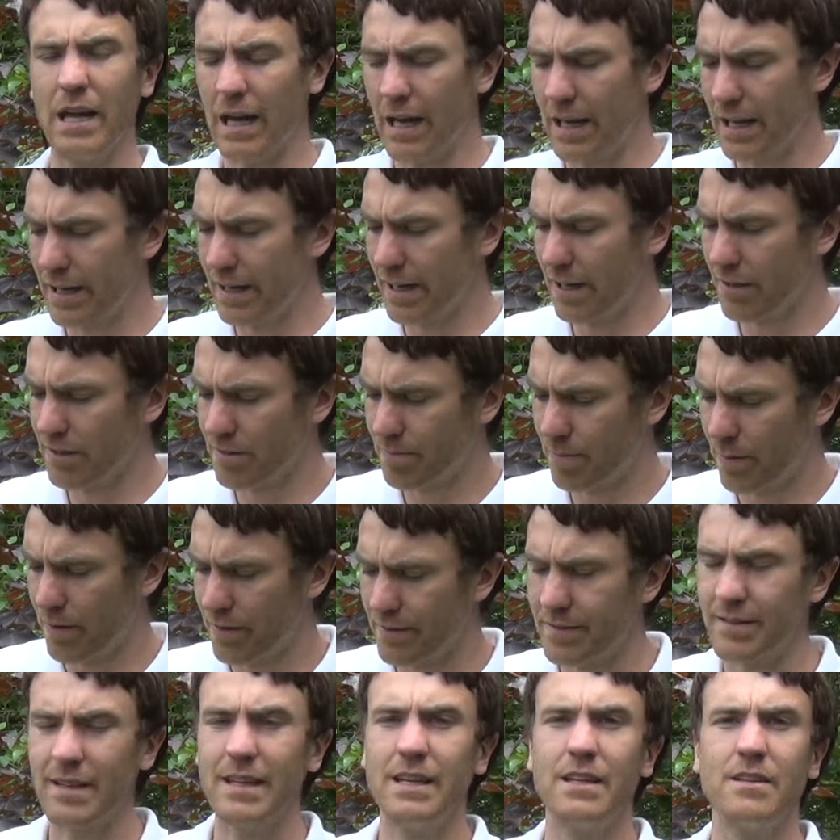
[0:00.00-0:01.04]
allows
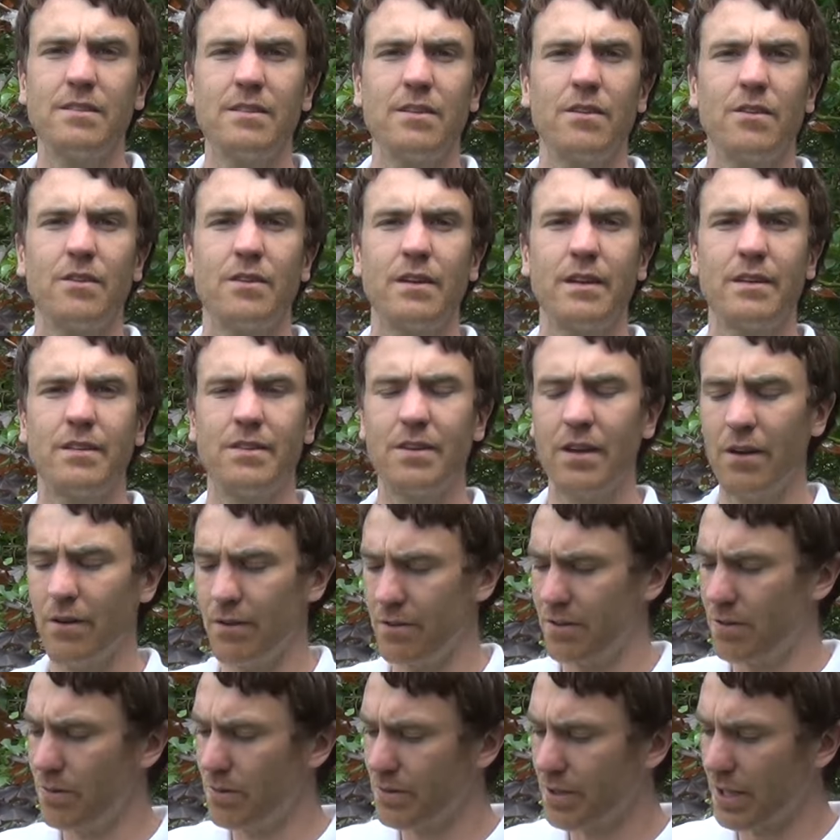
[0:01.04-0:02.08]
birds easier
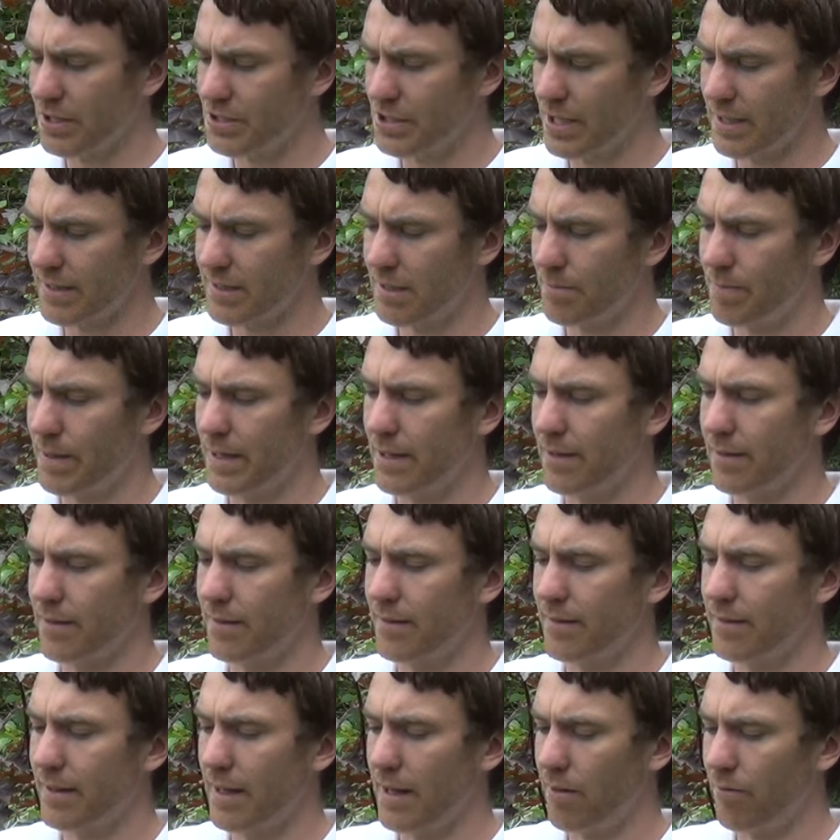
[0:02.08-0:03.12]
to digest the peanut
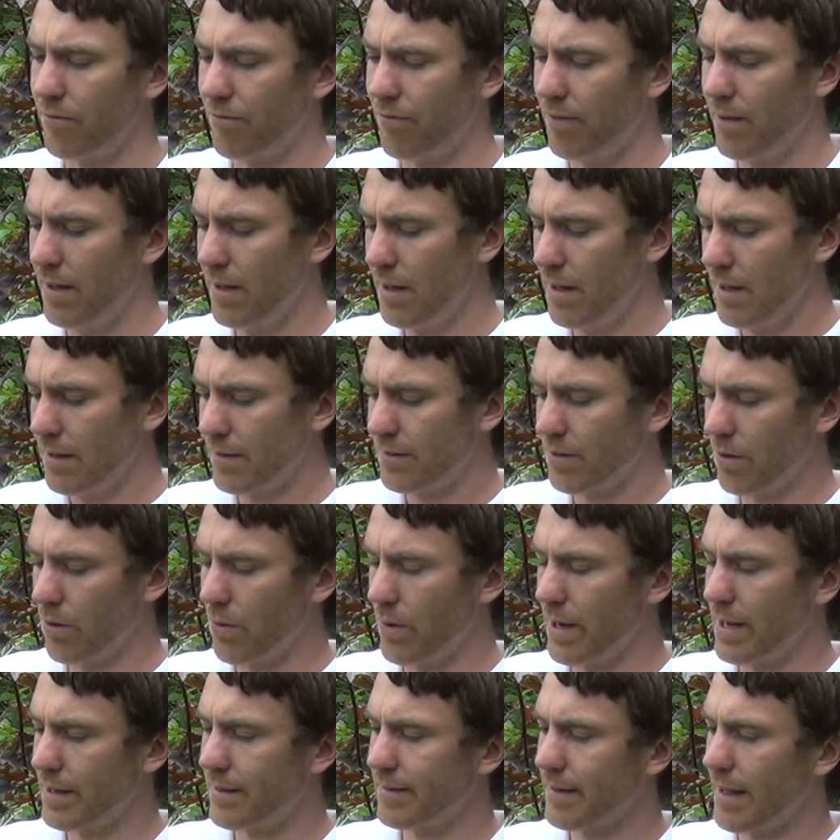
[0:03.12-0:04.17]
itself. So
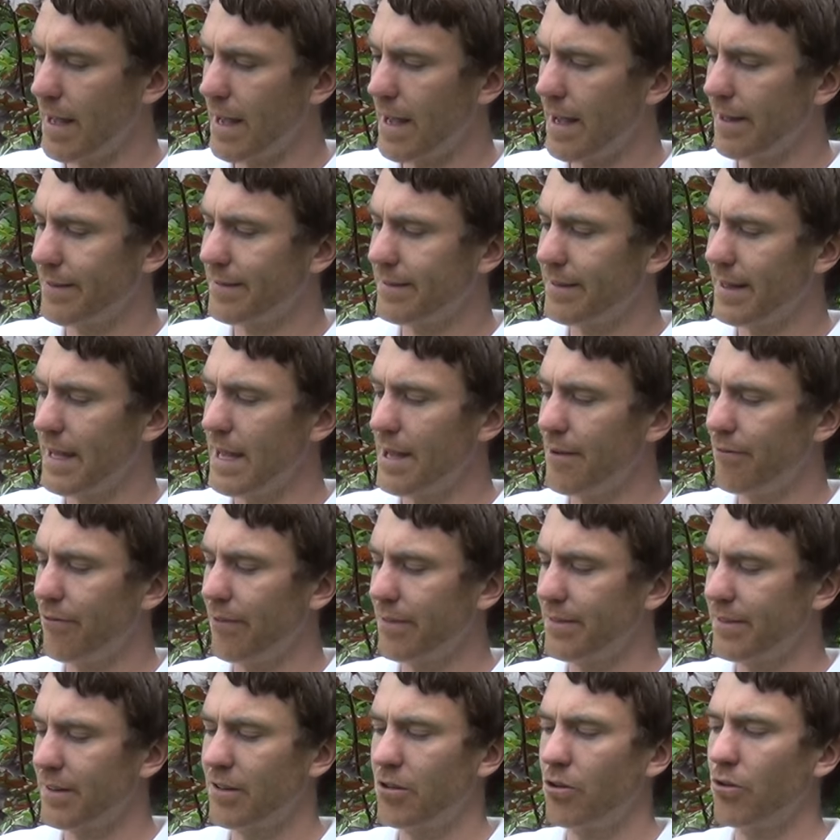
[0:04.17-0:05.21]
it's a safe
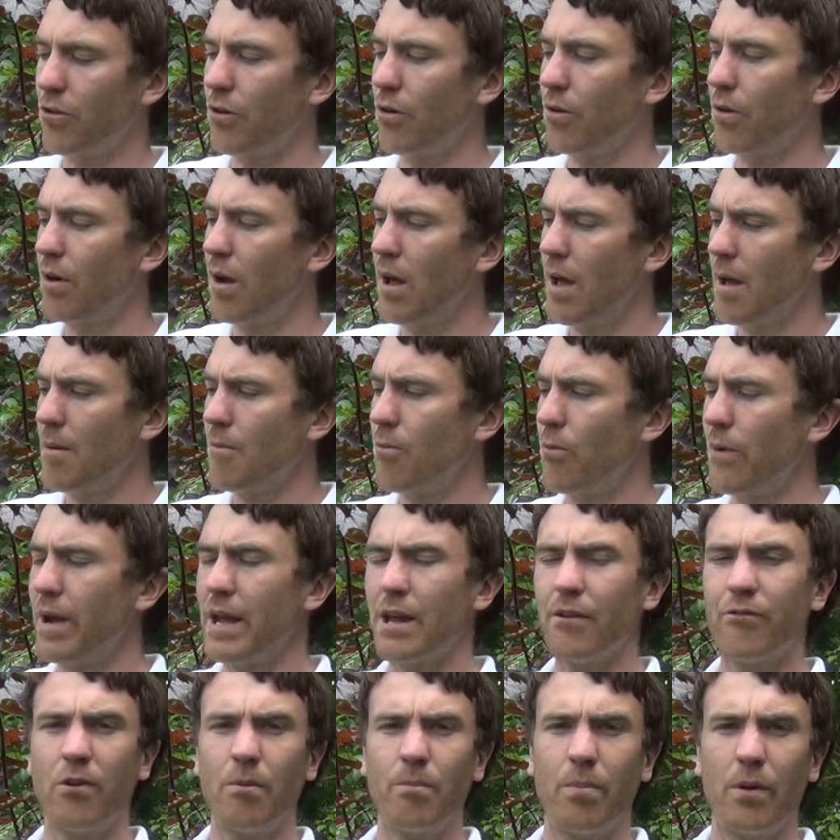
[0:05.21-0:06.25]
and secure
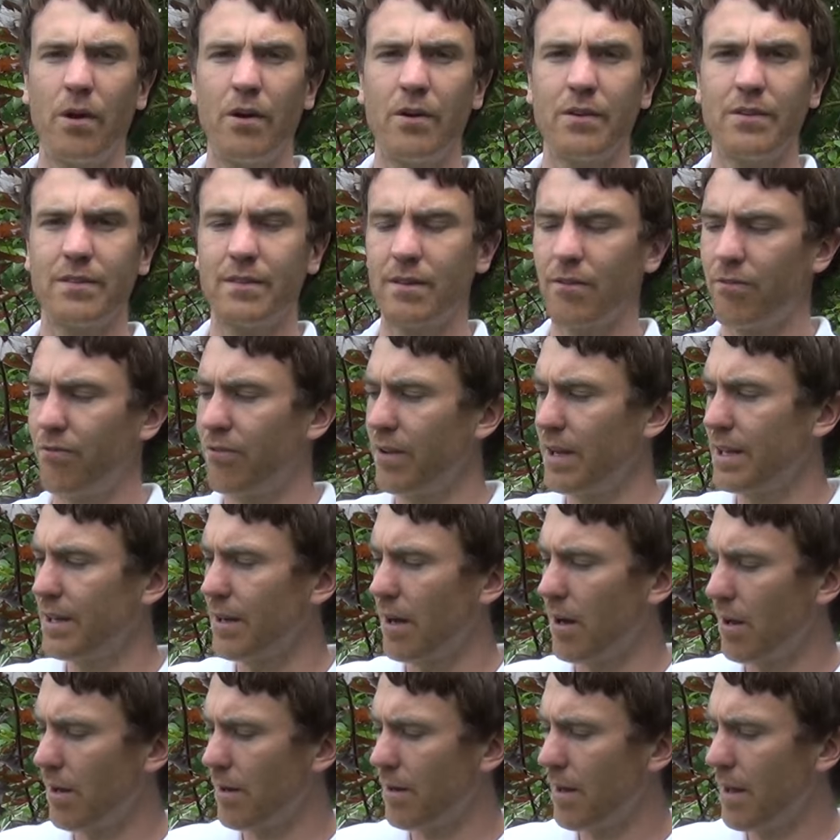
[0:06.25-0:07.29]
way for birds to feed
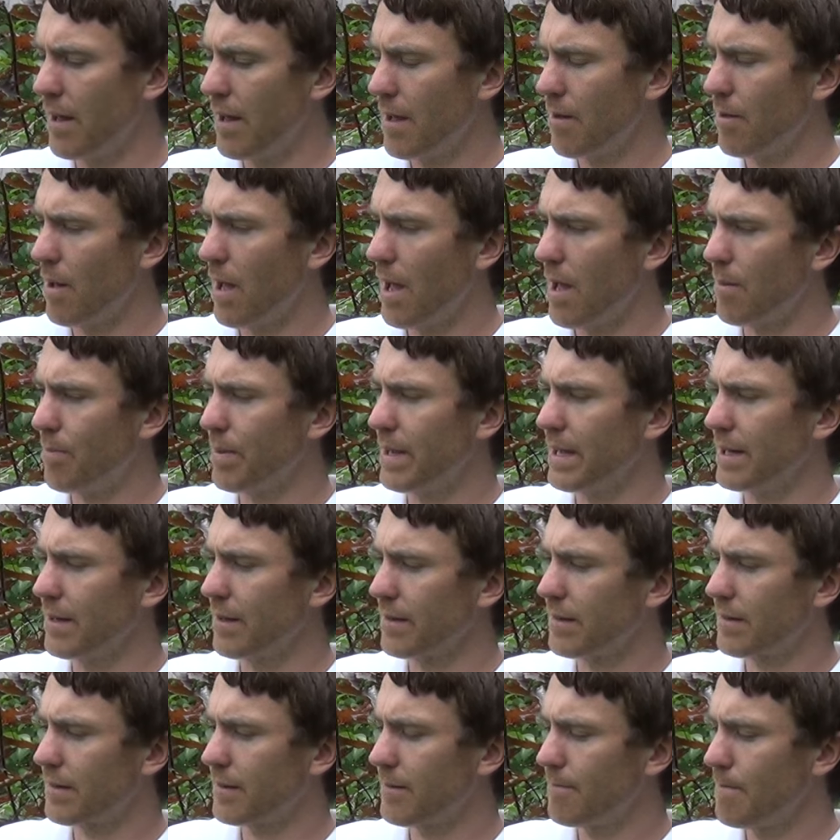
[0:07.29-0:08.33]
on
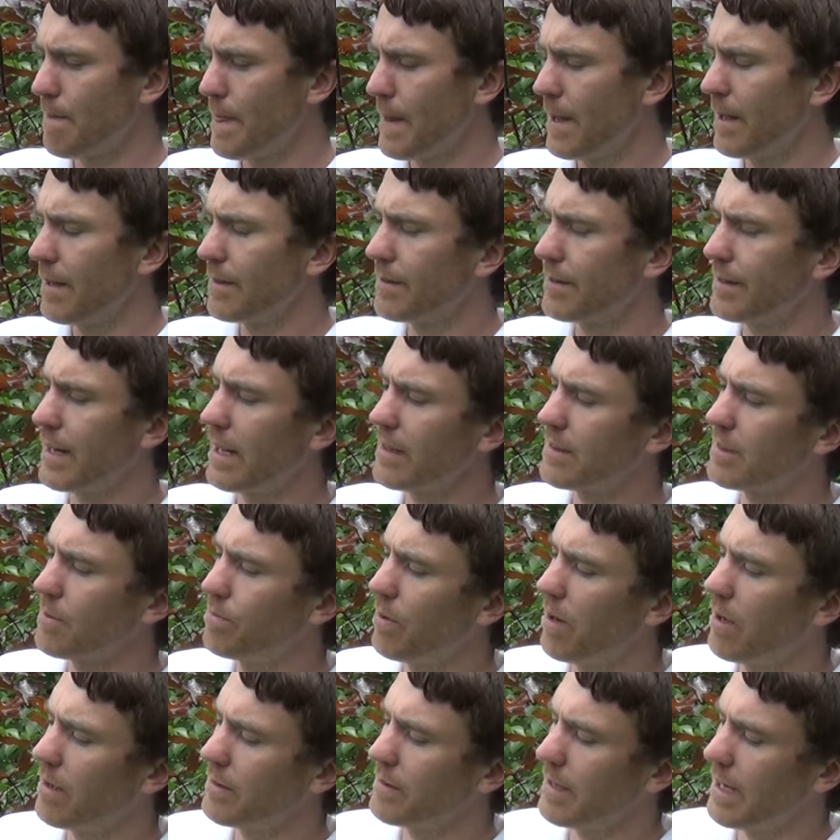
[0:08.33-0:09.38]
peanuts. So that's the
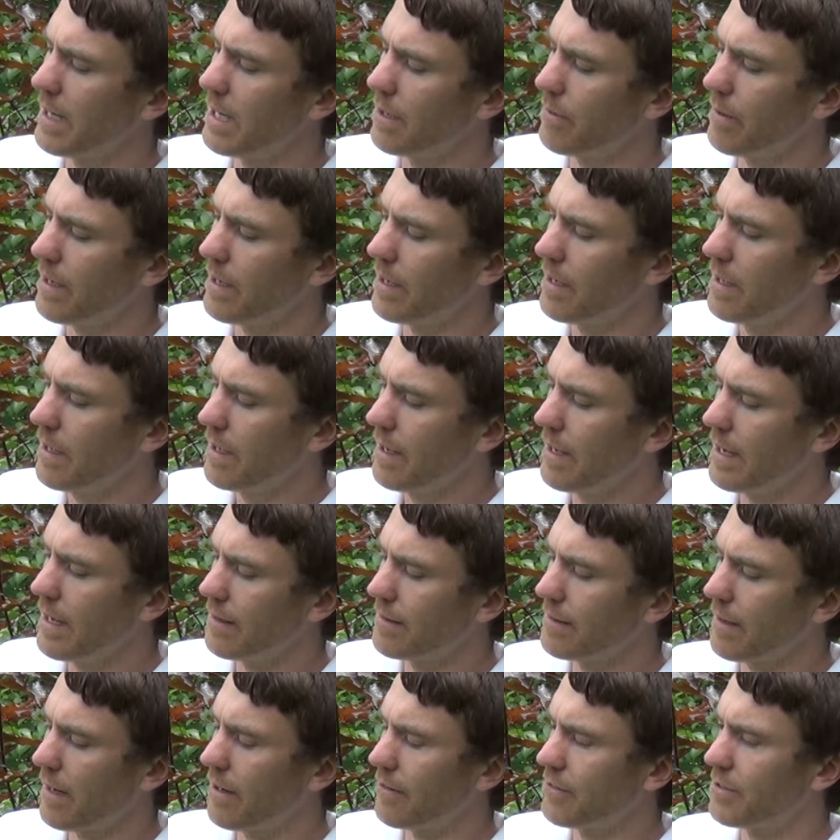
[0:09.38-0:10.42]
product anyway.
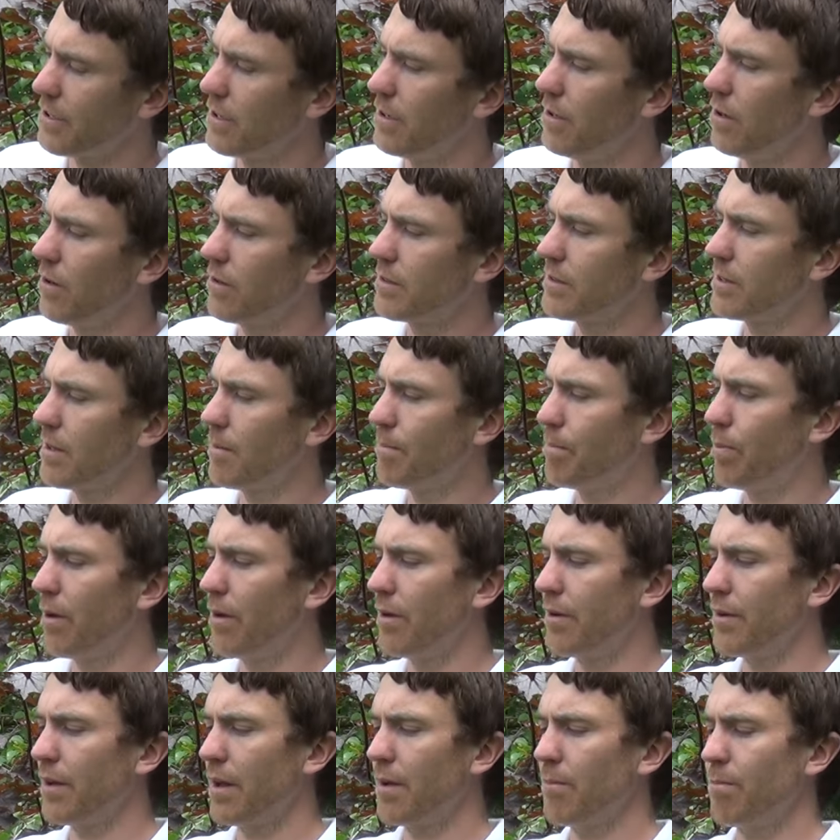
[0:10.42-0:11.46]
It's our Deluxe
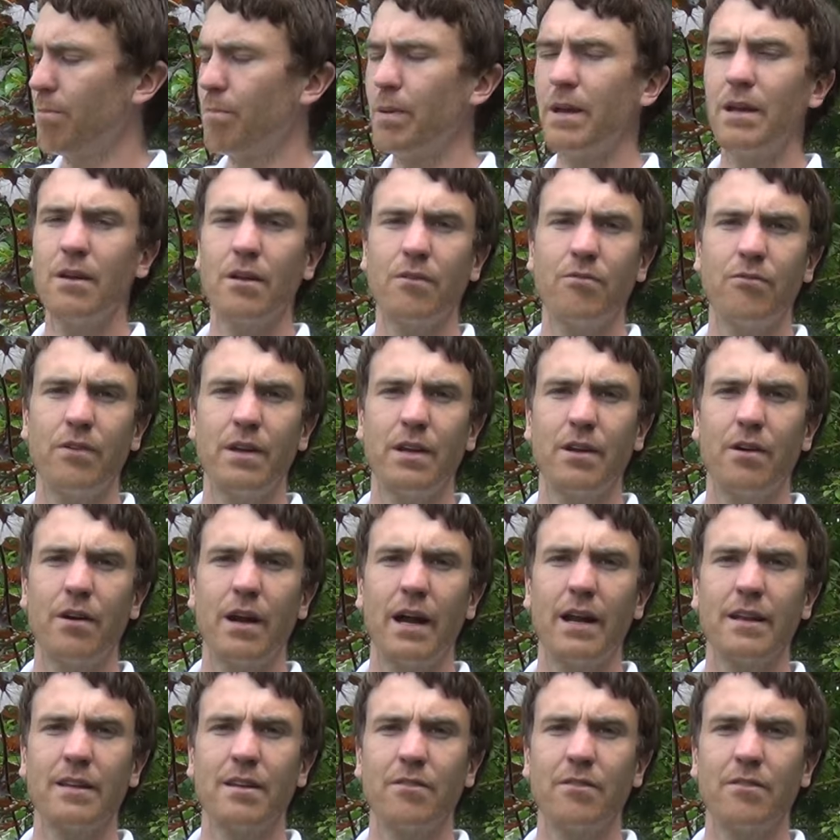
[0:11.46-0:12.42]
Bird Peanut Feeder, and